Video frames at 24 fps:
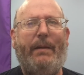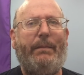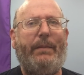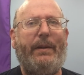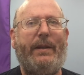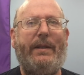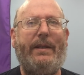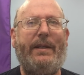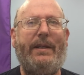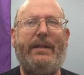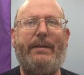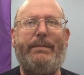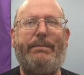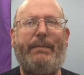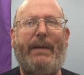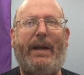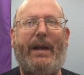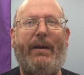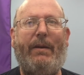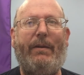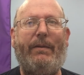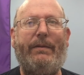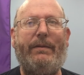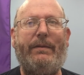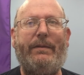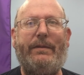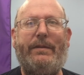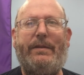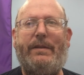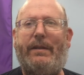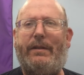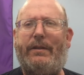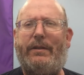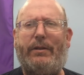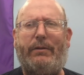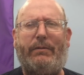But these mountains
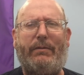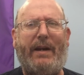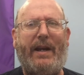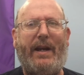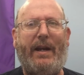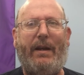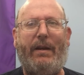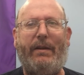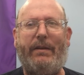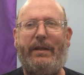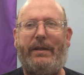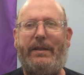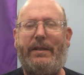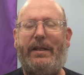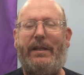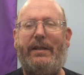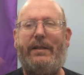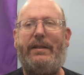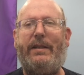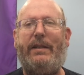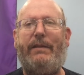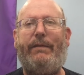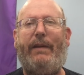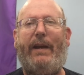that surround the Tennessee